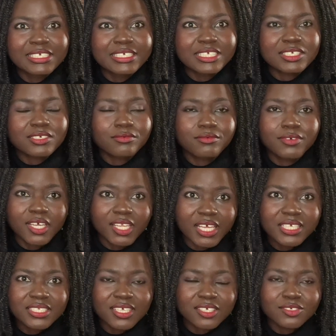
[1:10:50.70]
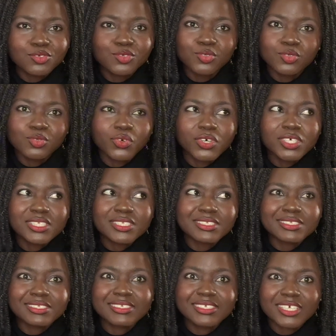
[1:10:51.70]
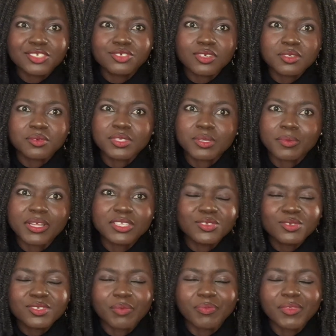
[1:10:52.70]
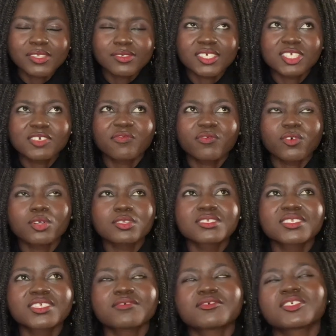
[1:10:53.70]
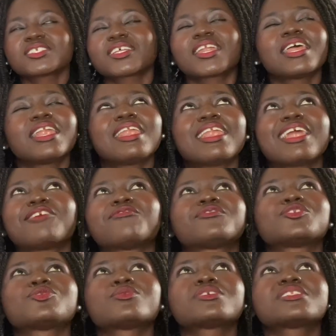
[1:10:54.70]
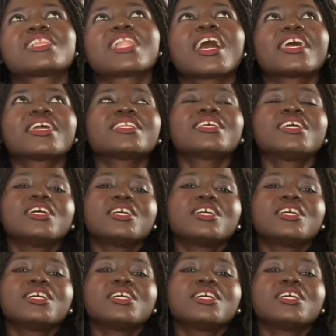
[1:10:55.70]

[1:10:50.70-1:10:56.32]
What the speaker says: she realized that dude was dangerous and was about to do something to her, she felt safe. She started laughing. She was lying.